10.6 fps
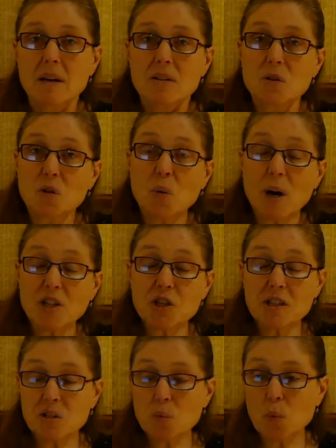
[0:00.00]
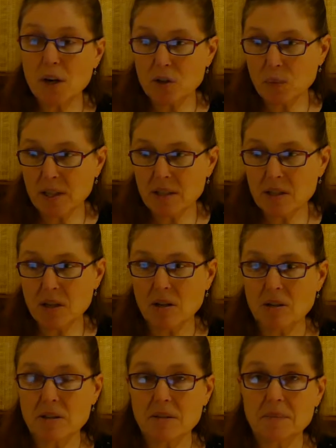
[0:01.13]
So the question is, where do I
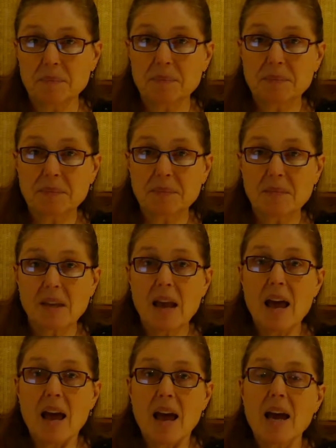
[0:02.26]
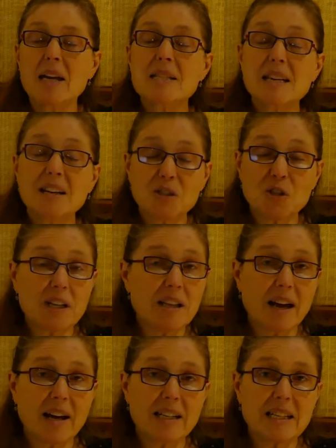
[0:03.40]
start? And the answer to
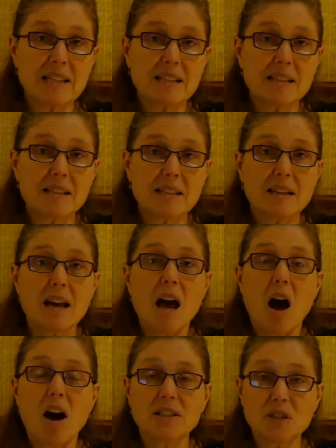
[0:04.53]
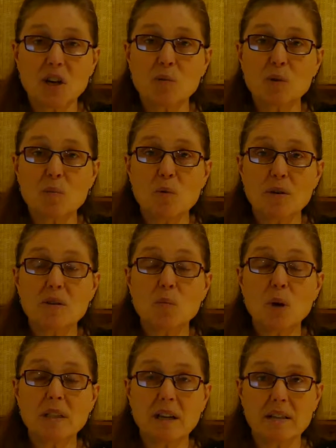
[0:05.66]
that is, I start with more than
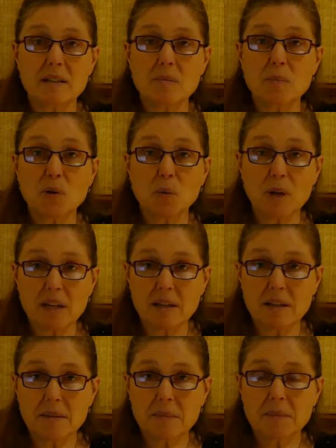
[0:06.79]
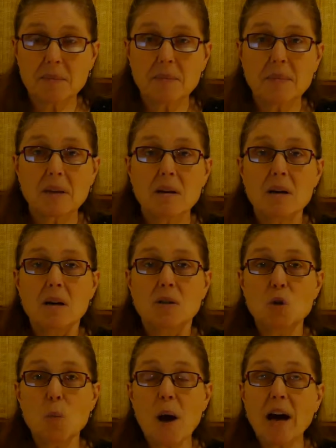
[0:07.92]
one lesson per week.
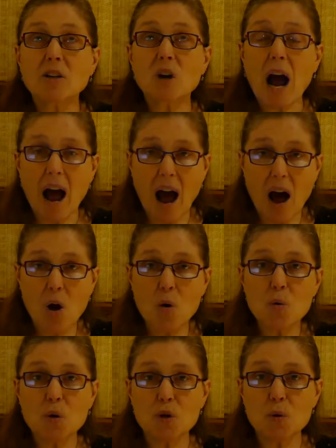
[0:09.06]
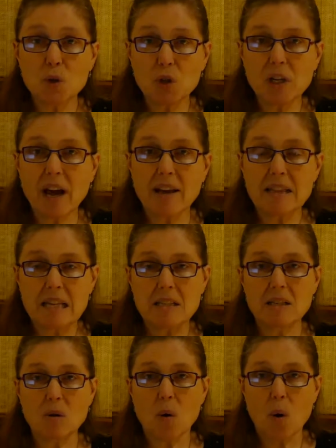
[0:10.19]
No matter how you look at
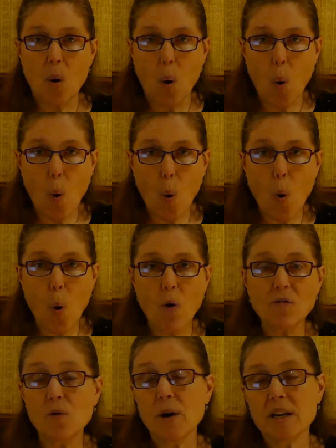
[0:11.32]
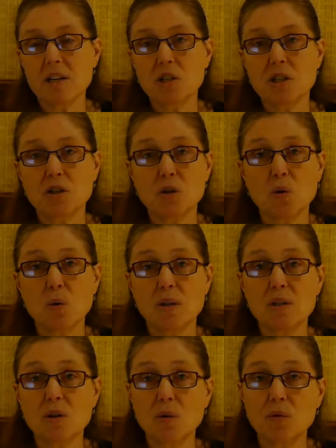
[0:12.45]
this whole voyage that you're going
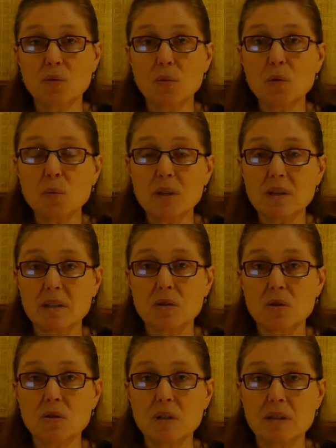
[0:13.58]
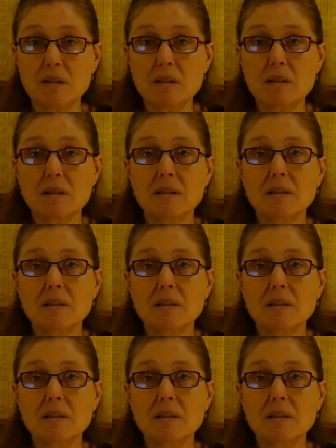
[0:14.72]
to go through with this student,